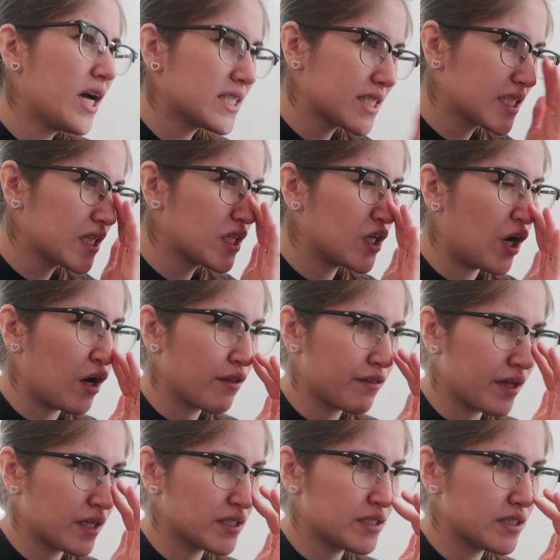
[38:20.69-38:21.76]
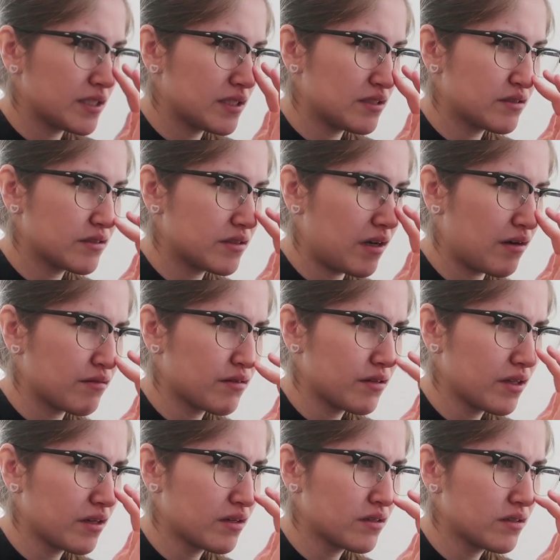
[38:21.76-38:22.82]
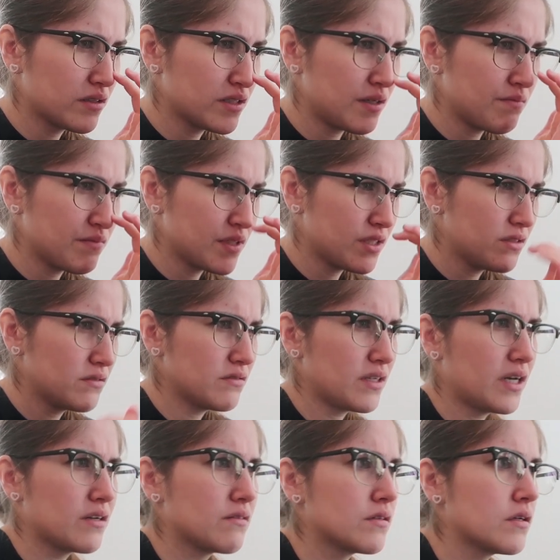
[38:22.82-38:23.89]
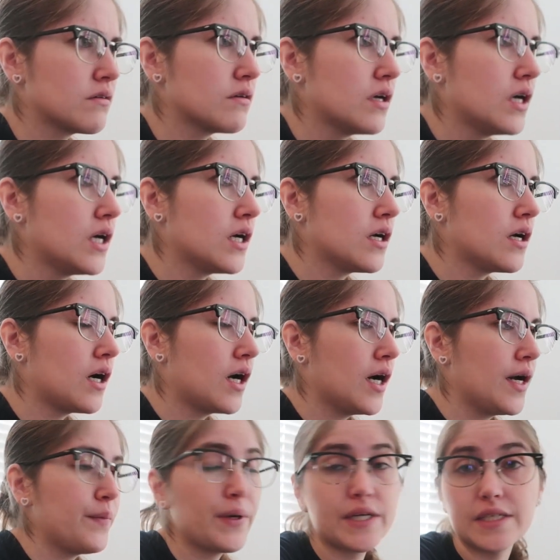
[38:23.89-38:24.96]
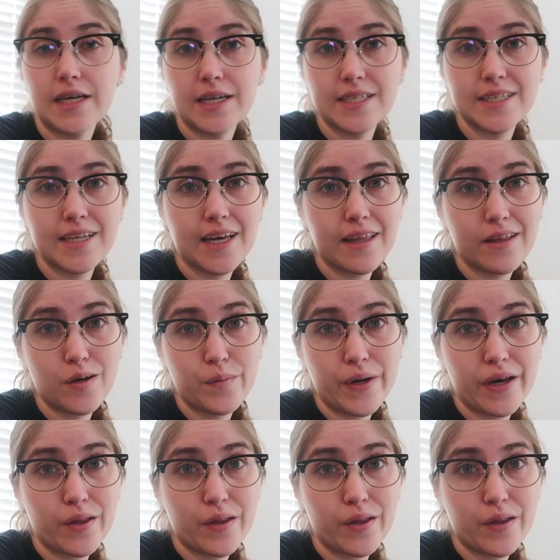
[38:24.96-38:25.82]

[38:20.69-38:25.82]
It's like a gothic, gothic something? I don't know. Uh, I picked that today though.